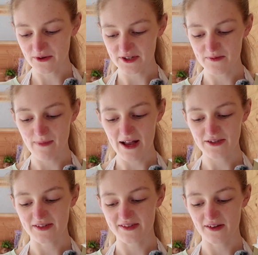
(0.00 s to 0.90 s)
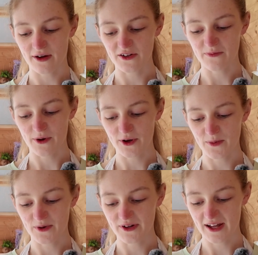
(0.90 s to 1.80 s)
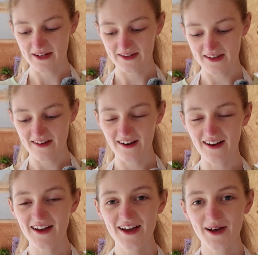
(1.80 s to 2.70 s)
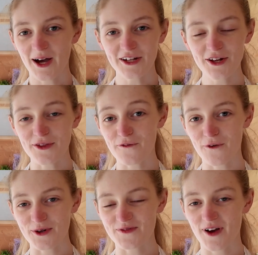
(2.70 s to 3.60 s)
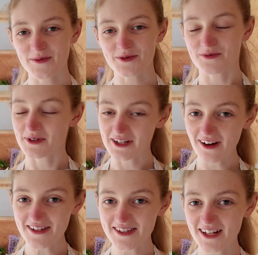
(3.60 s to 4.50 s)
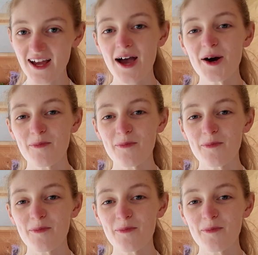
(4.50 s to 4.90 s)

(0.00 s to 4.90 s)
It just matches the kind of Pokemon, and the, I don't know, the forest vibes look really nice in it,